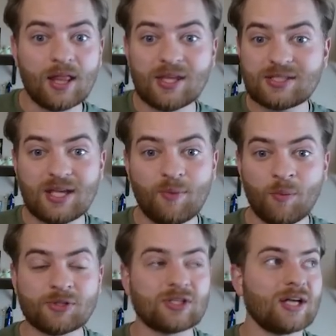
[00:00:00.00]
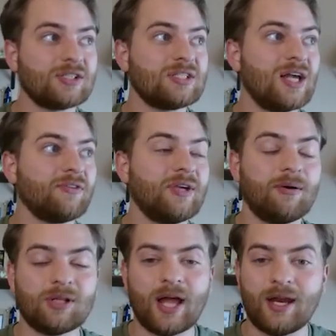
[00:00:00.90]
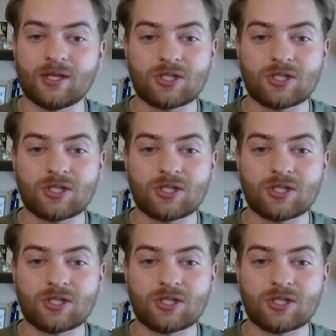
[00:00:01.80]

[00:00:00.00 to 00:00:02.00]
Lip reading: this team almost lost to South Carolina,